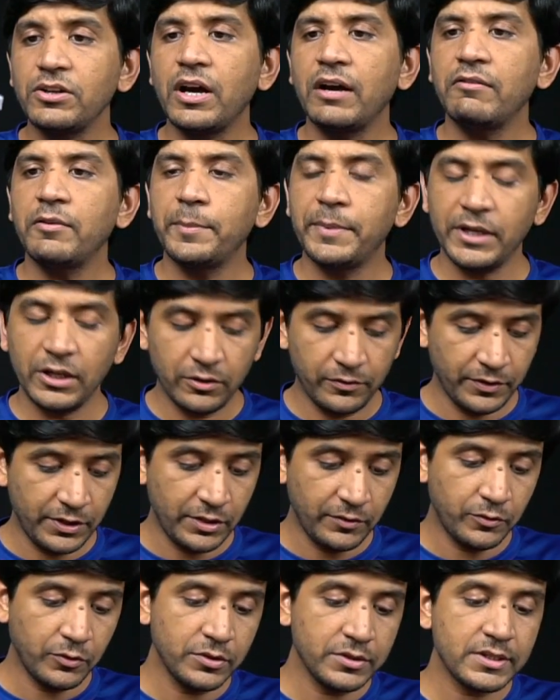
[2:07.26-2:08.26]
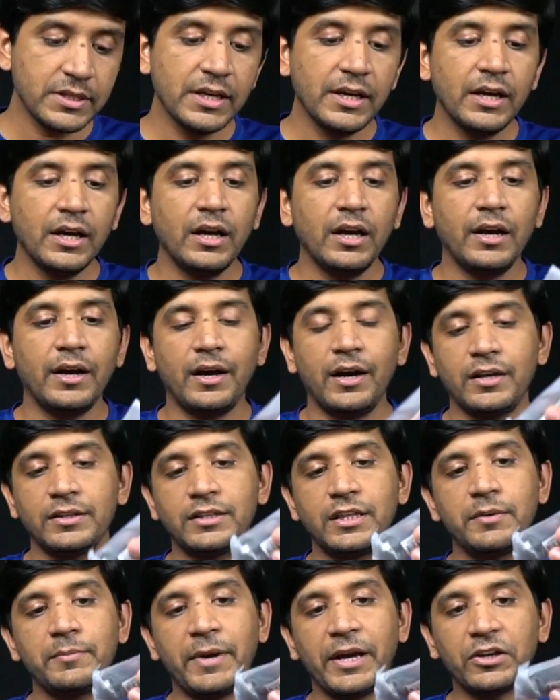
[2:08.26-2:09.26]
have a pair of earphones,
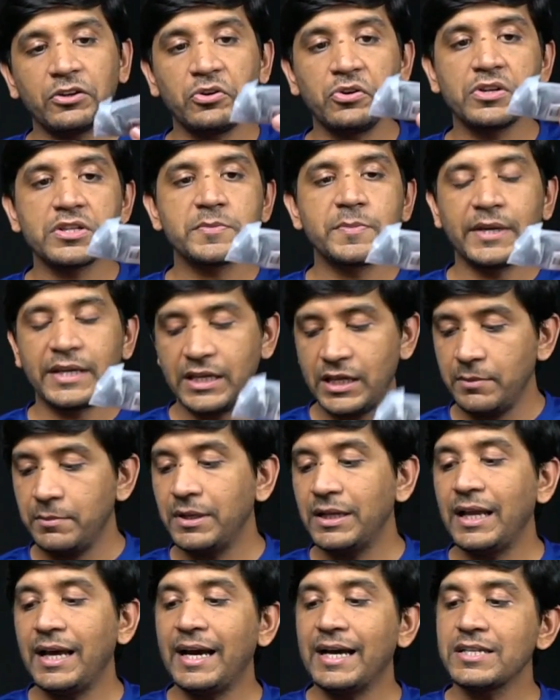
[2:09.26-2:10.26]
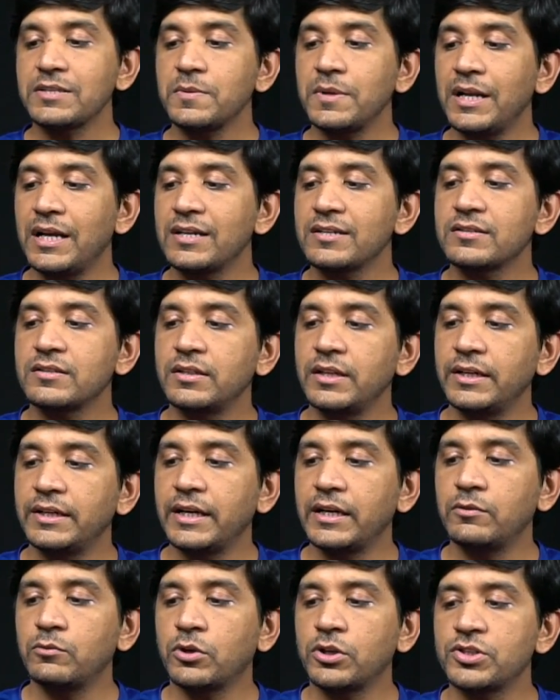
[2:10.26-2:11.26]
the micro USB cable, as well as the
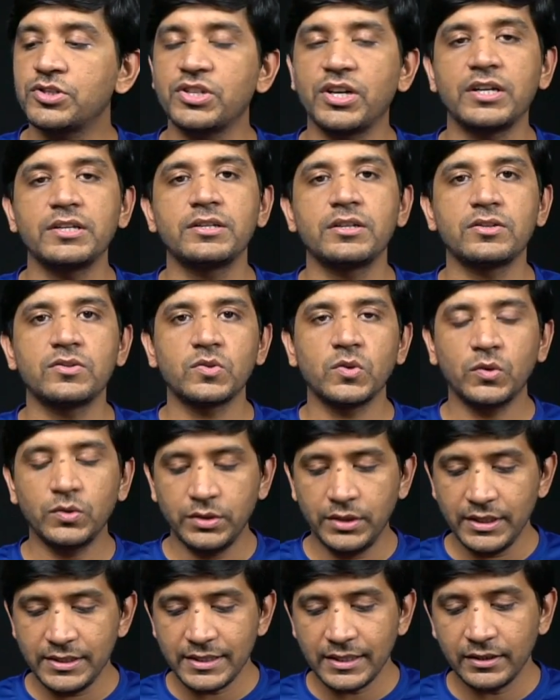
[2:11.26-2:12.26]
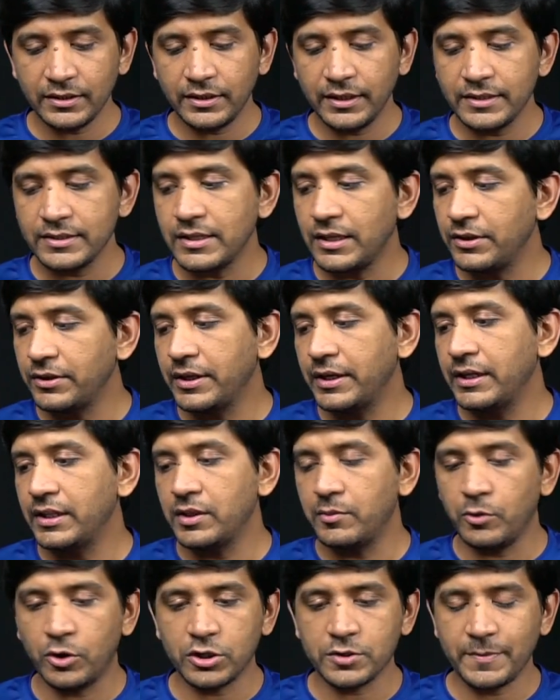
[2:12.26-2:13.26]
10-watt charger. So these are the things that you get in the
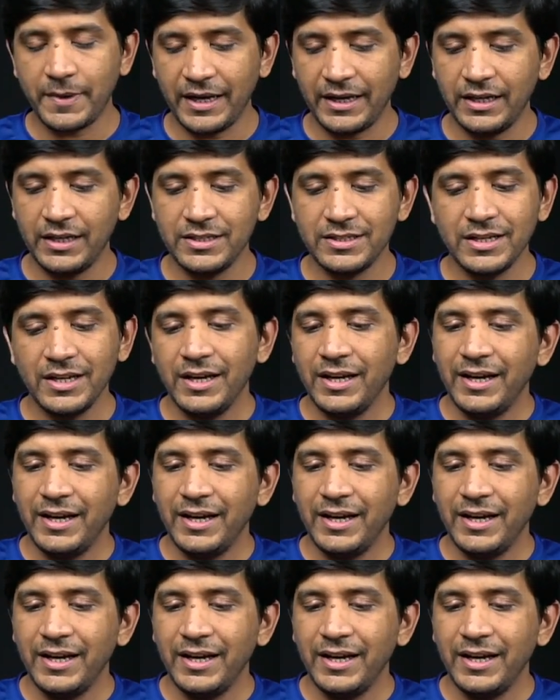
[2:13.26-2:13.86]
box package.